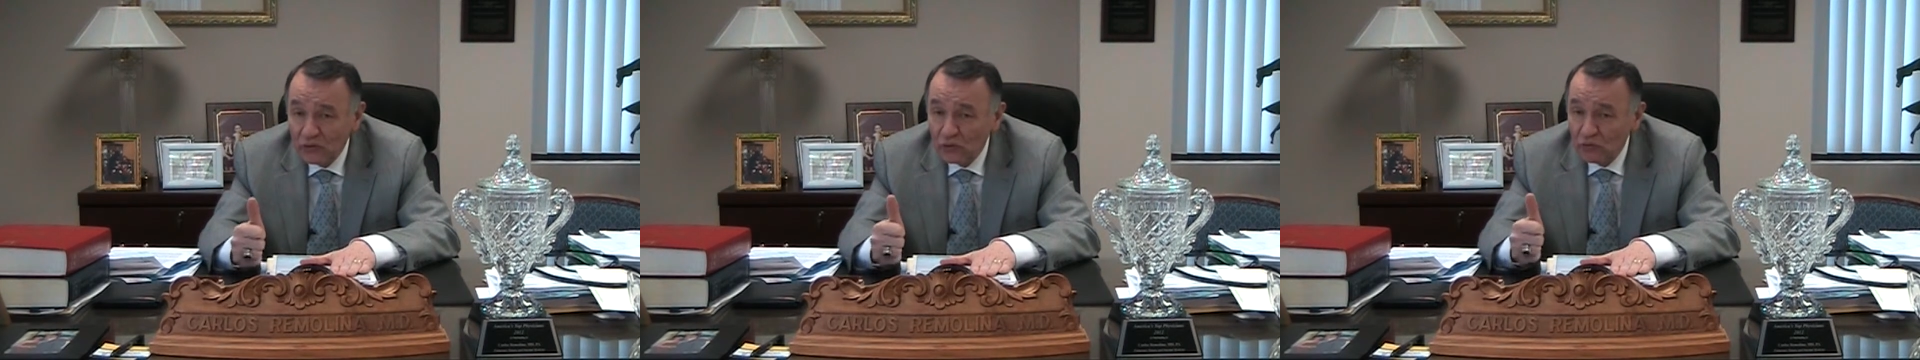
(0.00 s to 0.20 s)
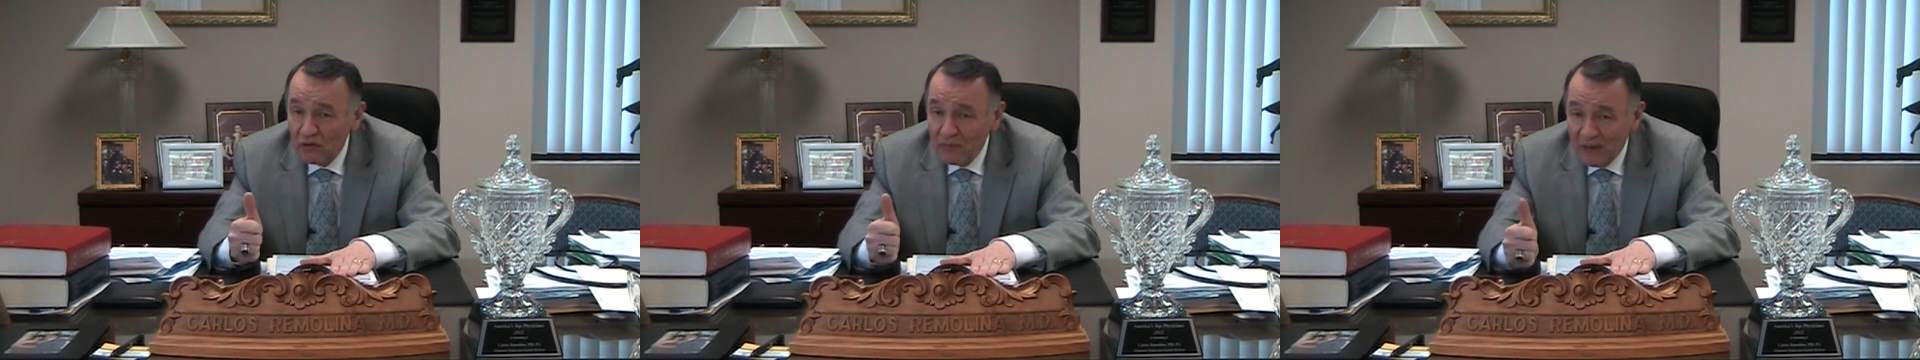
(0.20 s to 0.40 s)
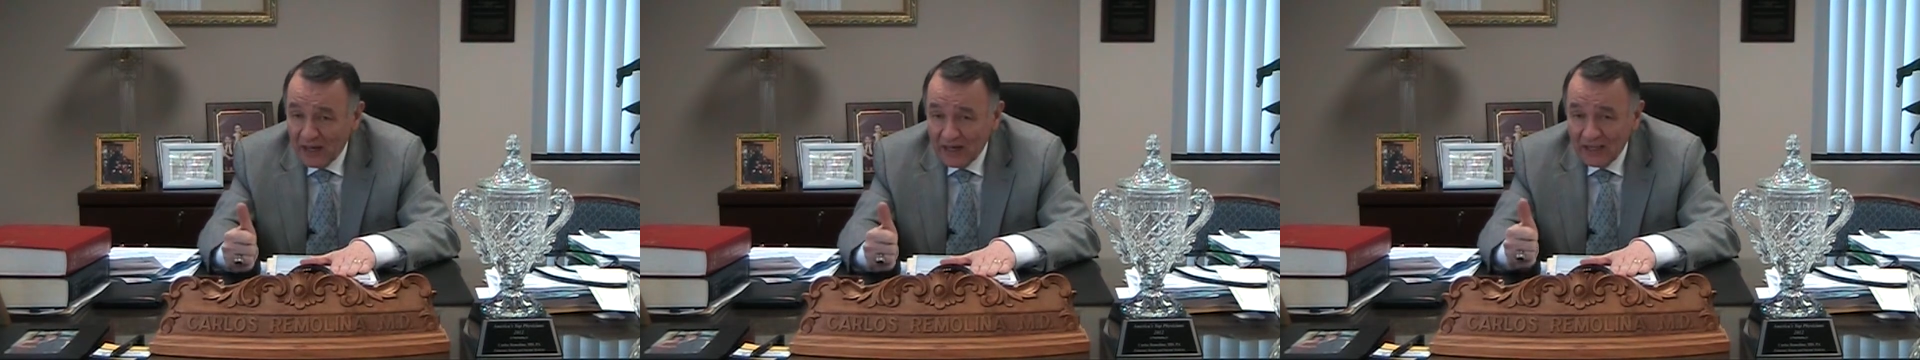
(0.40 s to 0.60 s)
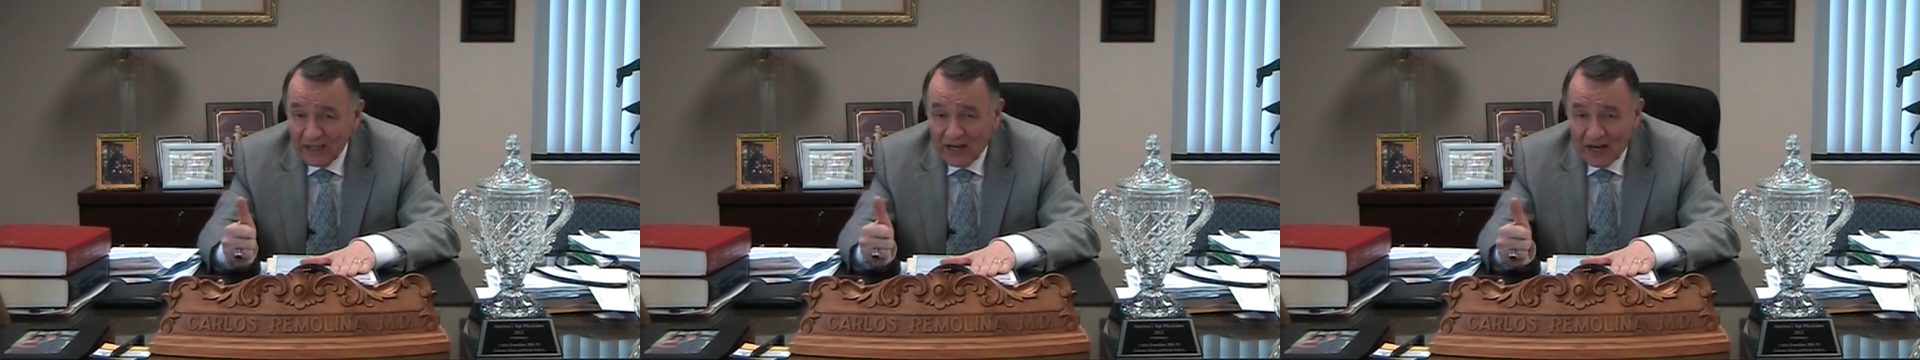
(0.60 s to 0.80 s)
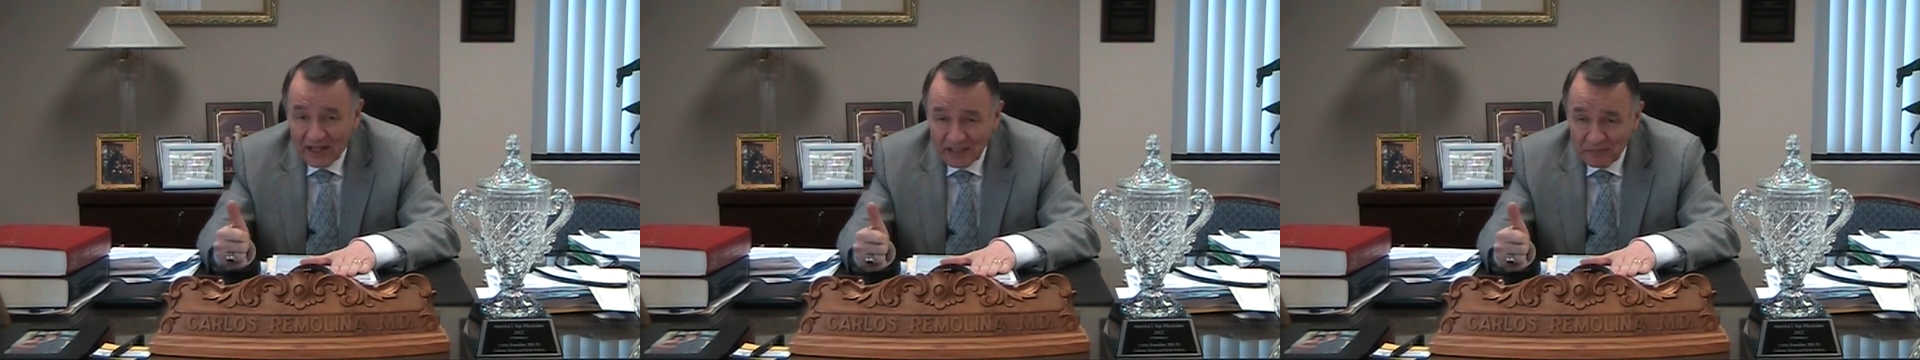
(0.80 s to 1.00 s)
to remain in the
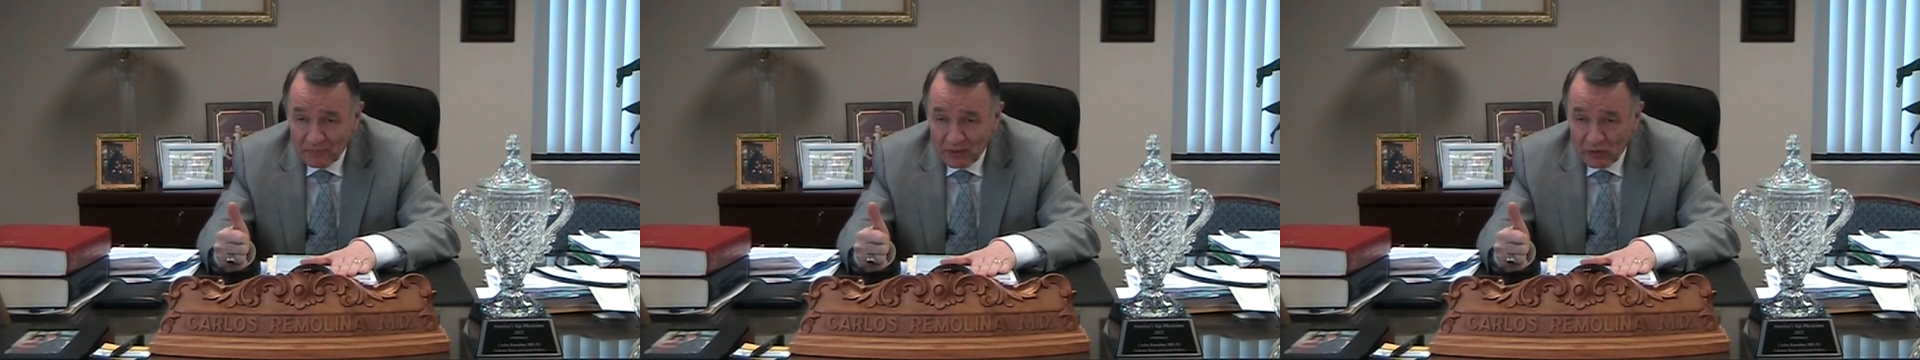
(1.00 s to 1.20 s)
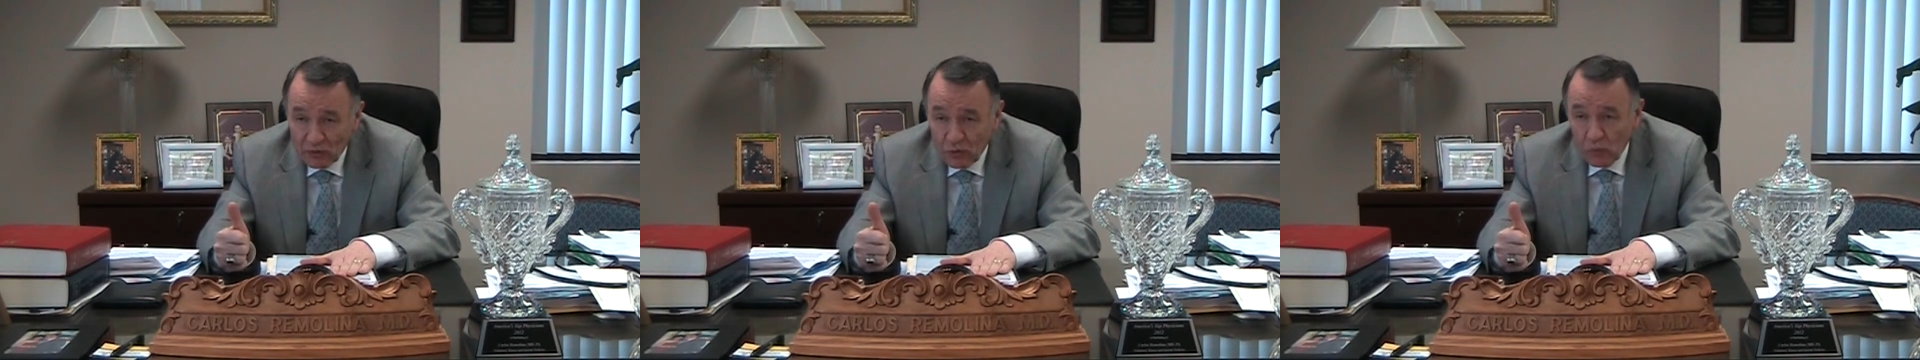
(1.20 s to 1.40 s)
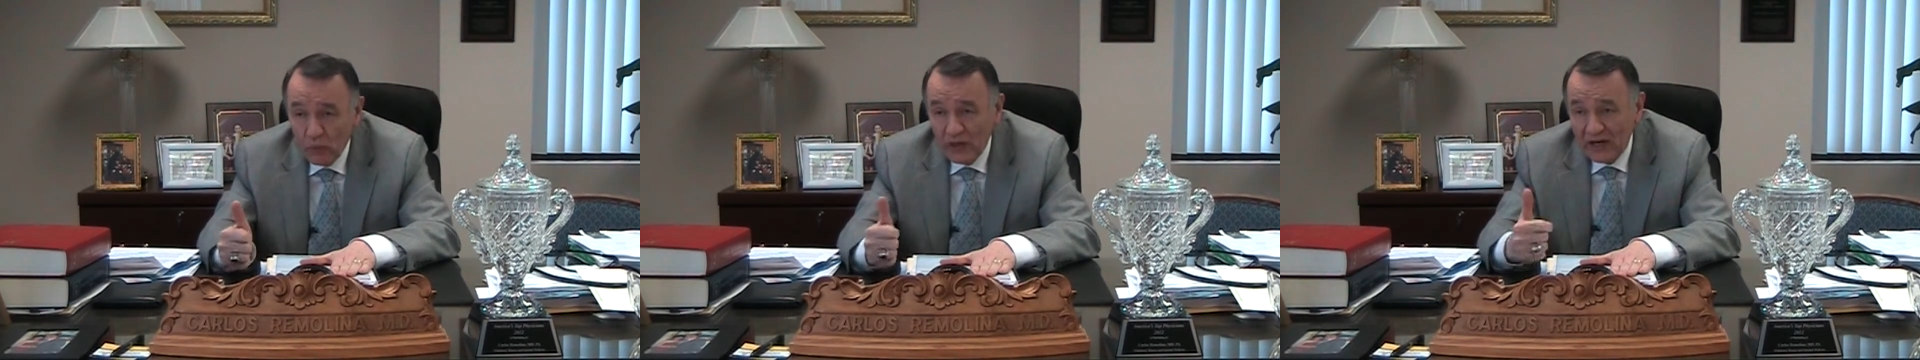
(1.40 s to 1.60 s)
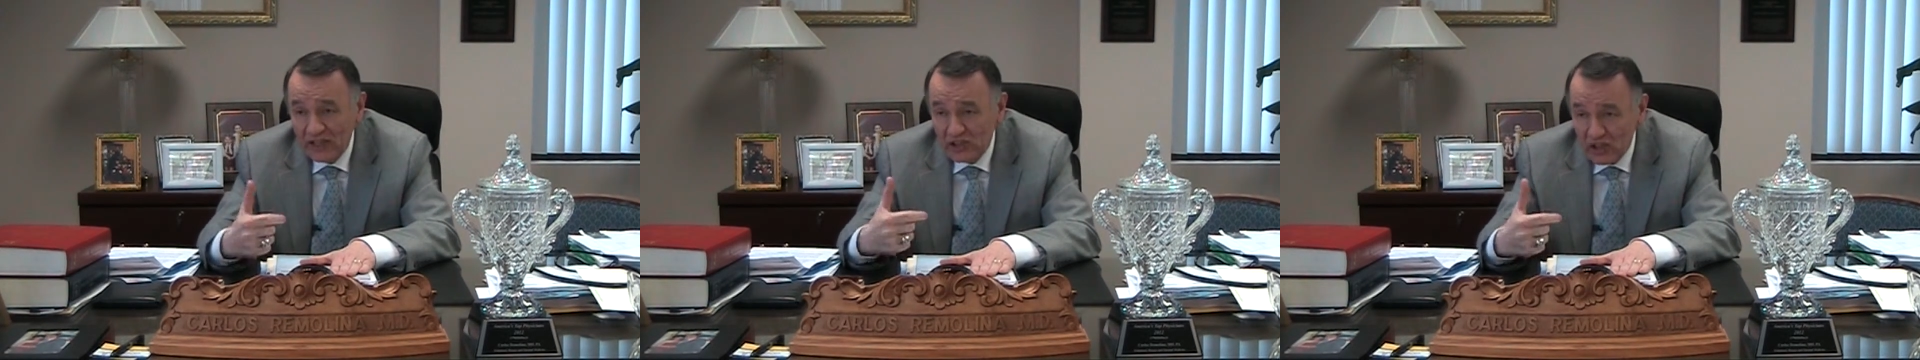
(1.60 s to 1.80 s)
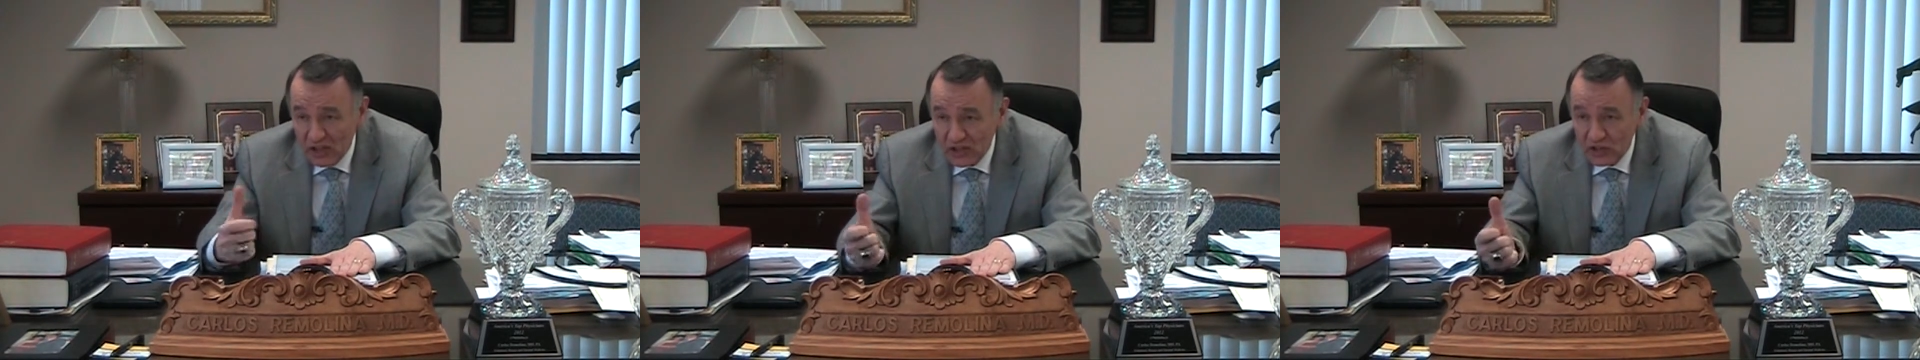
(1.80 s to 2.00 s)
hospital with a
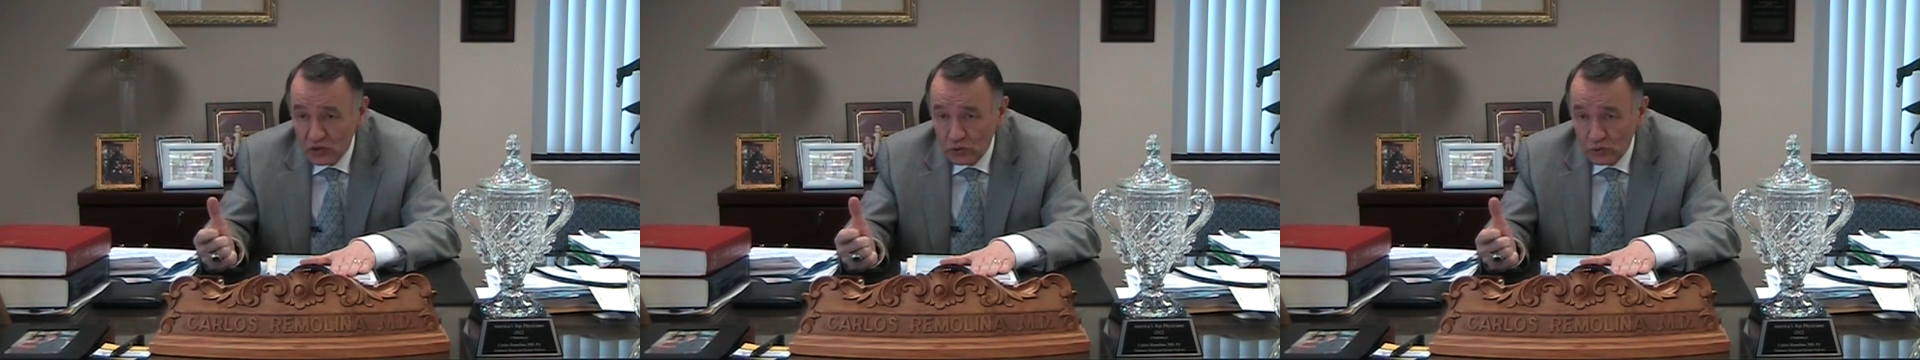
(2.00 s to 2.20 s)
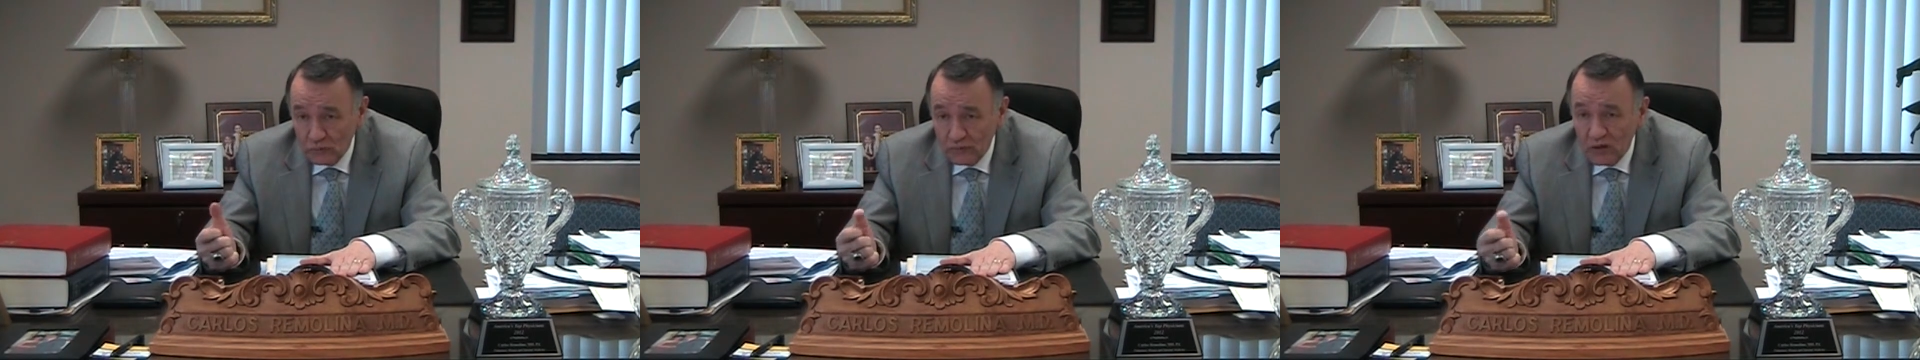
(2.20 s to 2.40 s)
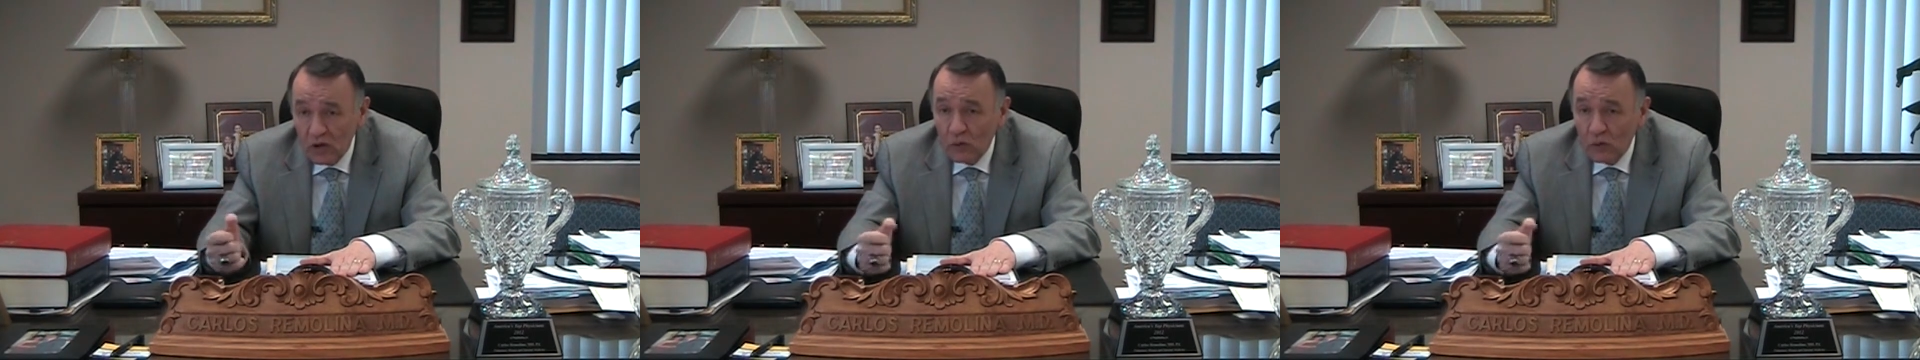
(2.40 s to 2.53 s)
chest tube